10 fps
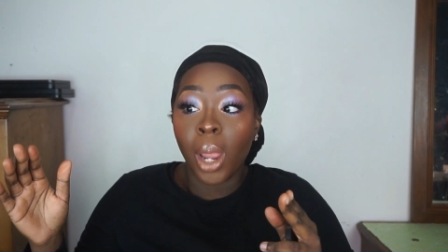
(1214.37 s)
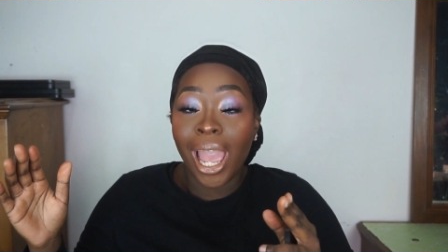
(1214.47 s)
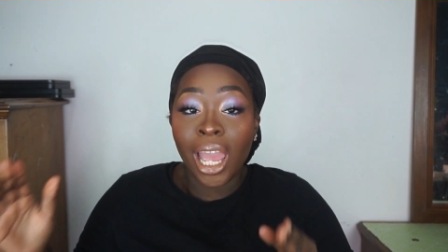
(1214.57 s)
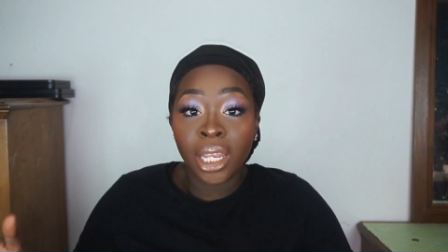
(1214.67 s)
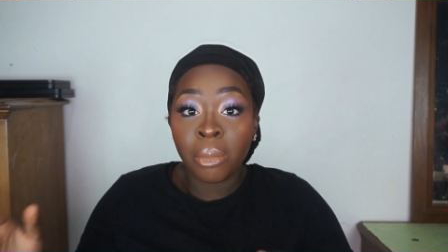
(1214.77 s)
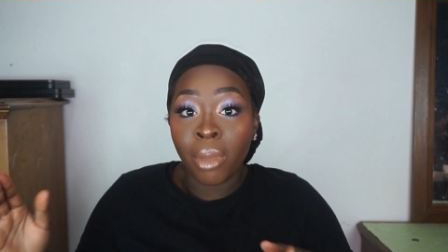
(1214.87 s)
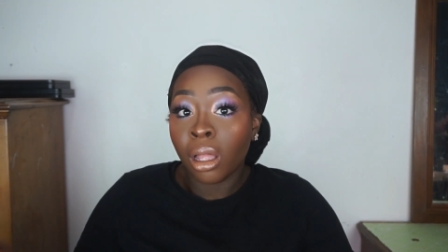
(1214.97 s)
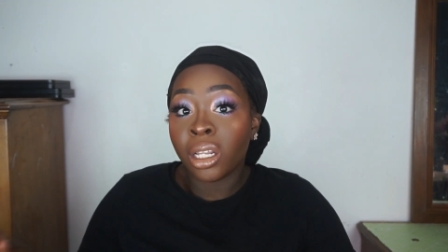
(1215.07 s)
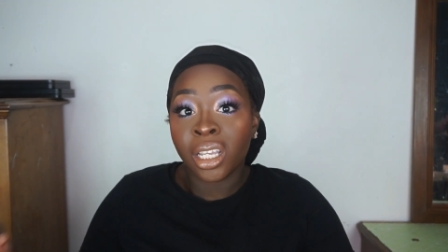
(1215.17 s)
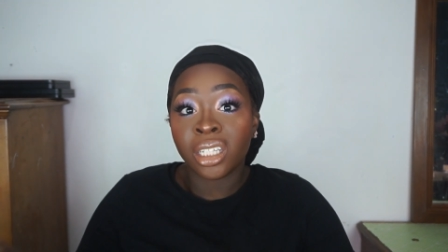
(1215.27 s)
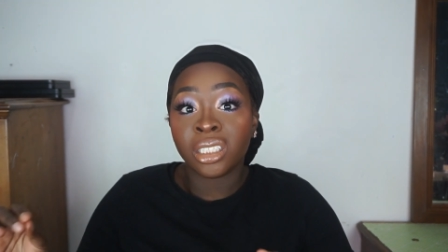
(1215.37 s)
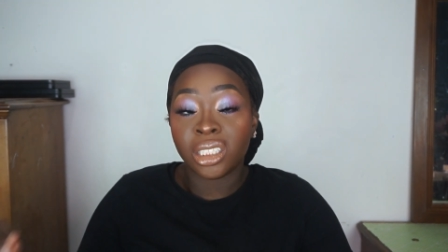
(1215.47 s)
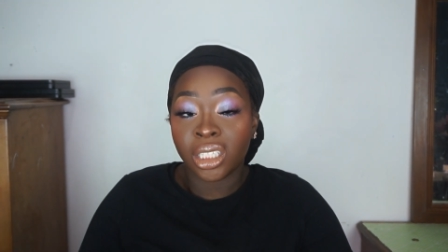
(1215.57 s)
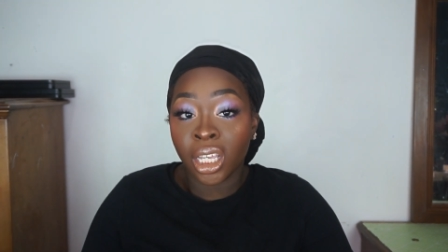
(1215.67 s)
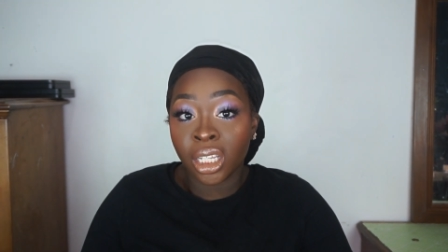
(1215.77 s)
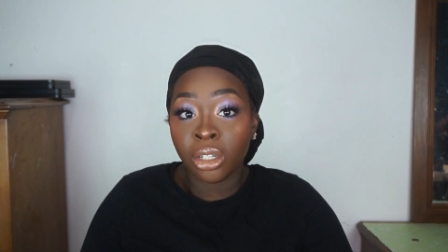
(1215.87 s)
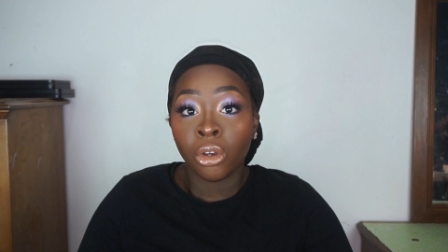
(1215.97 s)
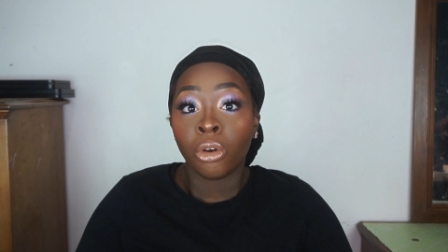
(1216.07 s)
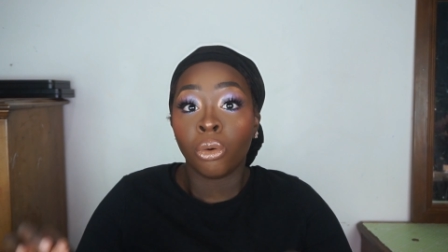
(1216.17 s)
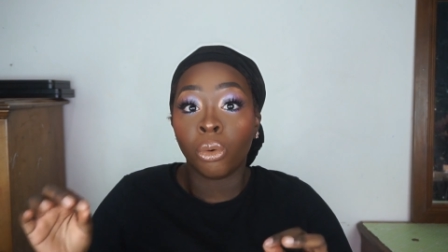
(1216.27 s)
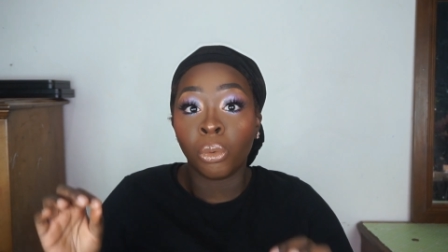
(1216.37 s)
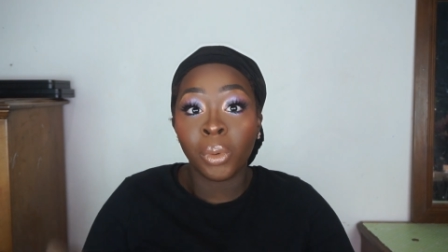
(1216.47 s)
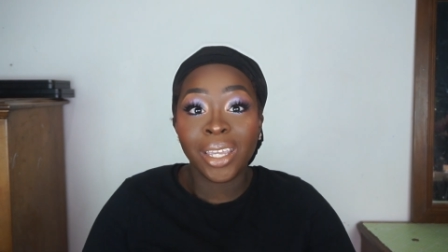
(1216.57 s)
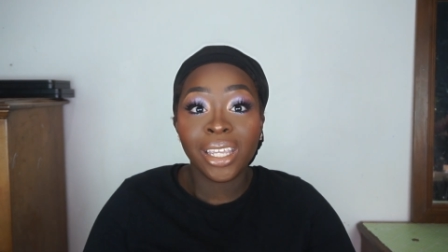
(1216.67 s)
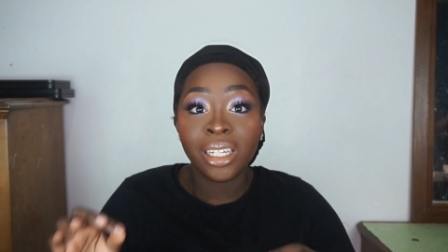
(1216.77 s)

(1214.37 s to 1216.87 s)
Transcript: Any melanated skin, we